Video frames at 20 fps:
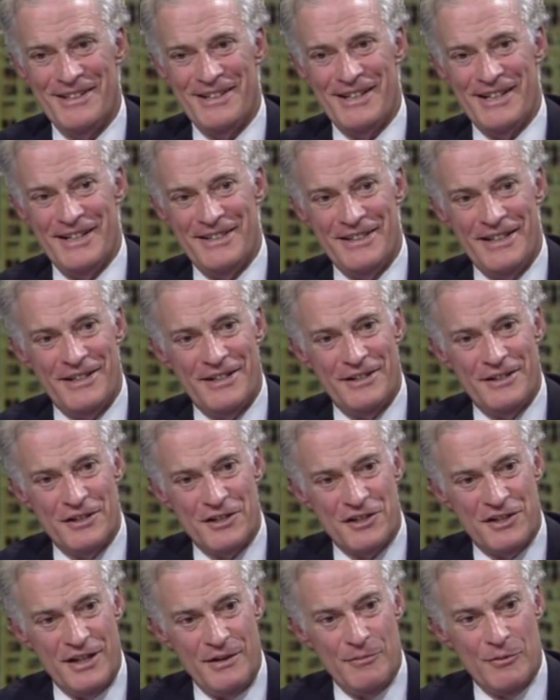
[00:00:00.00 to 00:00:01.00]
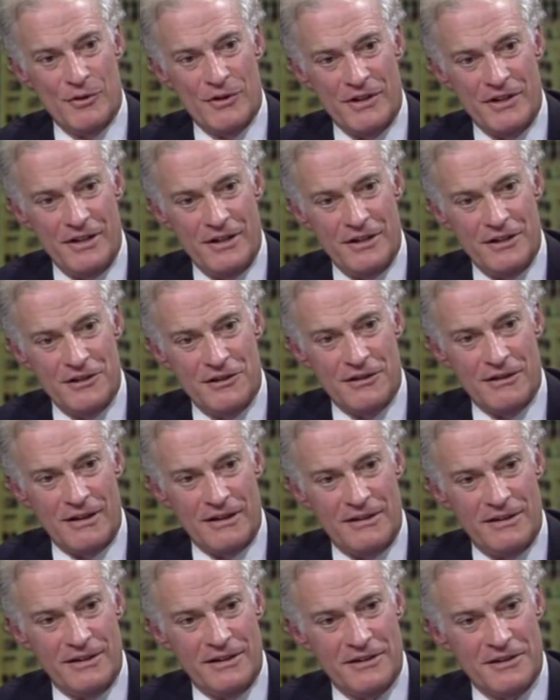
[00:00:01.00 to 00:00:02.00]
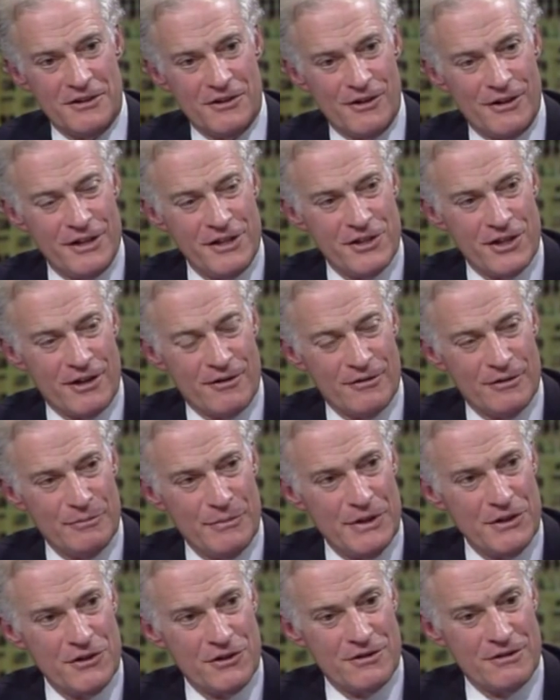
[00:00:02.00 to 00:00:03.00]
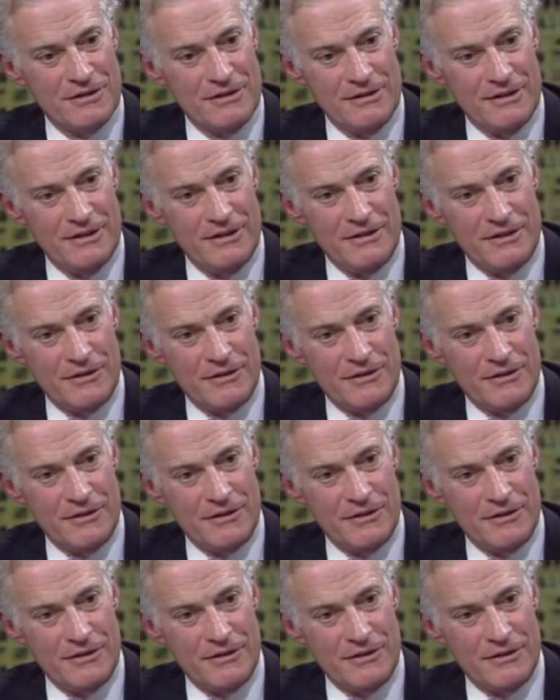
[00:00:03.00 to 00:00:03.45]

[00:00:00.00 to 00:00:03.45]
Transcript: And then in the Seymour years, I think Attorney General Mitchell uh,